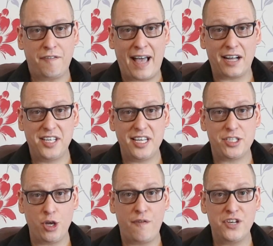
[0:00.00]
The fact
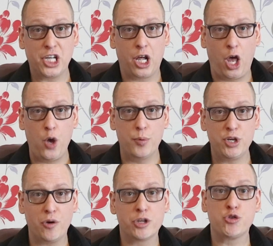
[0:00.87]
is, the earth is a
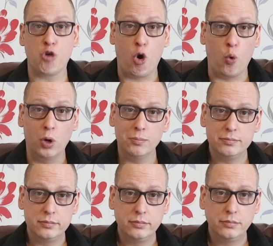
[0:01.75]
globe and you're a troll.